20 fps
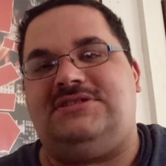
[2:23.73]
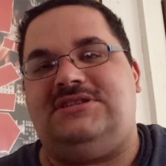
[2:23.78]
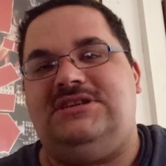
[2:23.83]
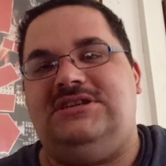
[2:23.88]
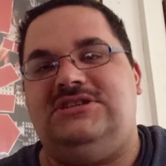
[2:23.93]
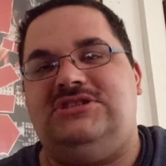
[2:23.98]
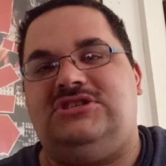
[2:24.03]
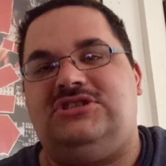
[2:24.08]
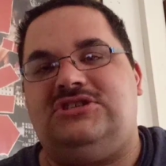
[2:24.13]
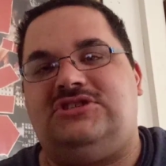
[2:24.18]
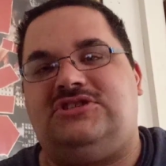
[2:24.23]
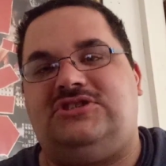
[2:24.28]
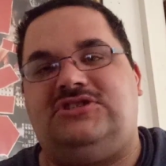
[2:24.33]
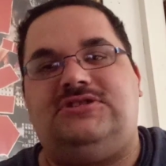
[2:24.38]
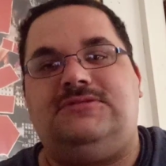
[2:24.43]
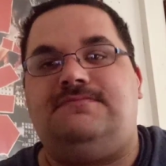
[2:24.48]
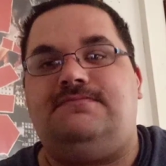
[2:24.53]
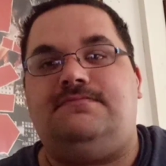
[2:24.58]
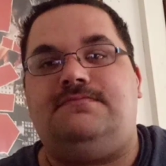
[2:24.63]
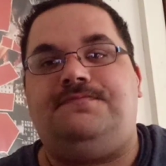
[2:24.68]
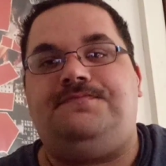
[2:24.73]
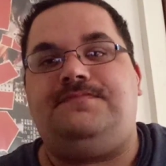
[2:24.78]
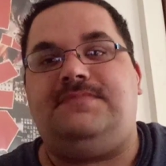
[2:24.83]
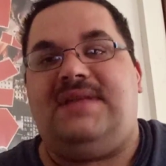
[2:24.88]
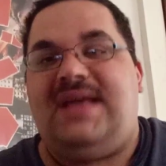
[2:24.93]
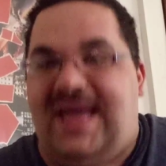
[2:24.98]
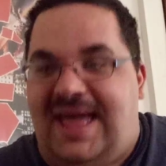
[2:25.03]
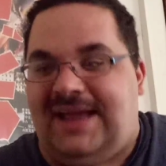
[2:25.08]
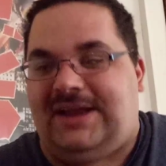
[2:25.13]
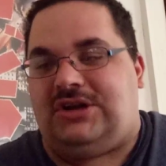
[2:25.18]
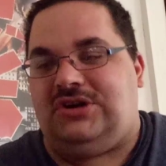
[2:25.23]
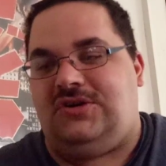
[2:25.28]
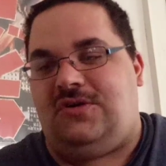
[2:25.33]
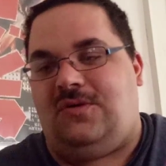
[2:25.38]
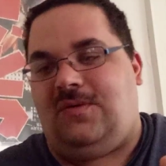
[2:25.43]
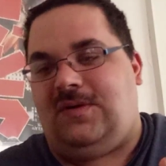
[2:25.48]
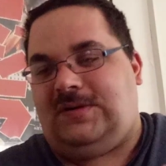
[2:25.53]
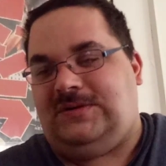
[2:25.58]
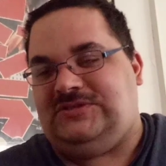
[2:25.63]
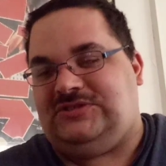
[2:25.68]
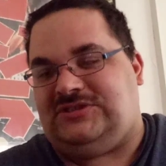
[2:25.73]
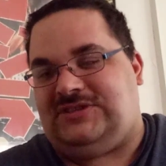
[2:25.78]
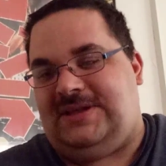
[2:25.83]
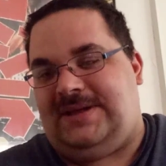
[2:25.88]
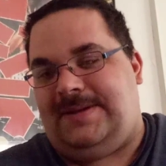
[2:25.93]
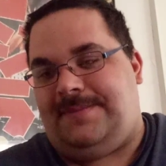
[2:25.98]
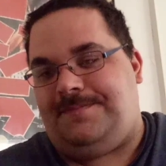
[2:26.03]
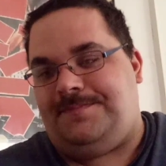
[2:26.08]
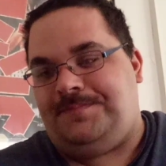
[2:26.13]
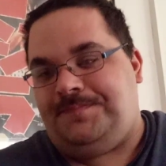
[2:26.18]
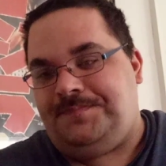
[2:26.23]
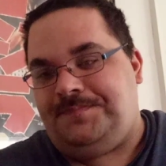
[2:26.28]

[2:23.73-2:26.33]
He just ignores them.